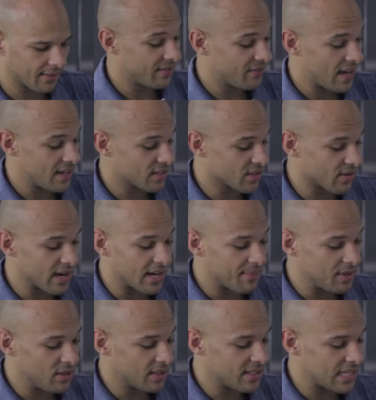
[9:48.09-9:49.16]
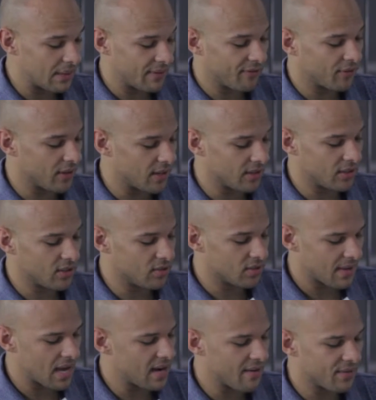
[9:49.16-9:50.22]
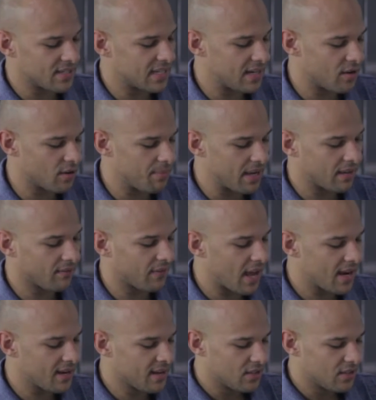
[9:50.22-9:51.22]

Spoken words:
The fat is great. I mean, you can save it for another use. I never say no to bacon fat.